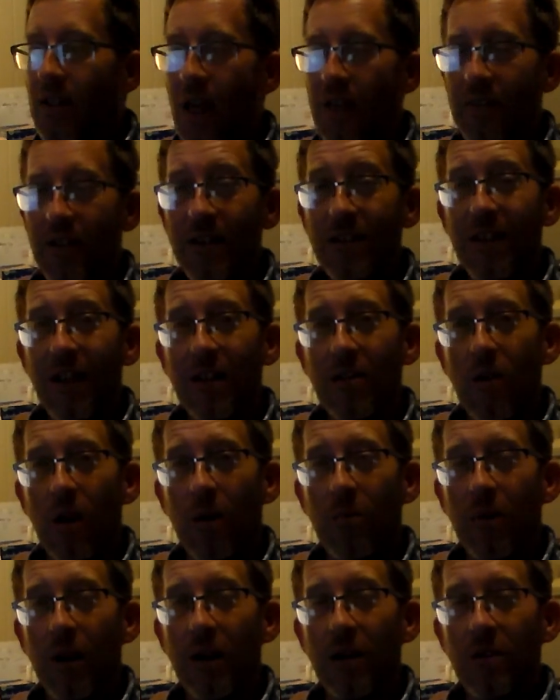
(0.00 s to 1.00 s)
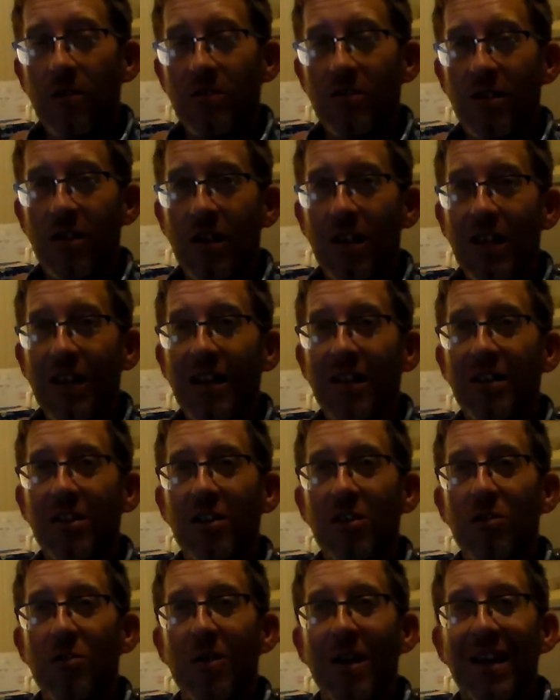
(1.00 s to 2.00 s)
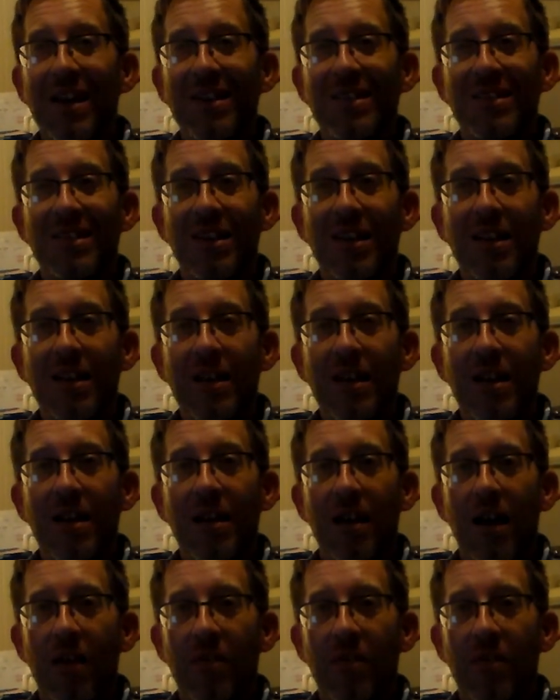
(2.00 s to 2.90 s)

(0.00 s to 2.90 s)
I think that carburetor is a E2 SE.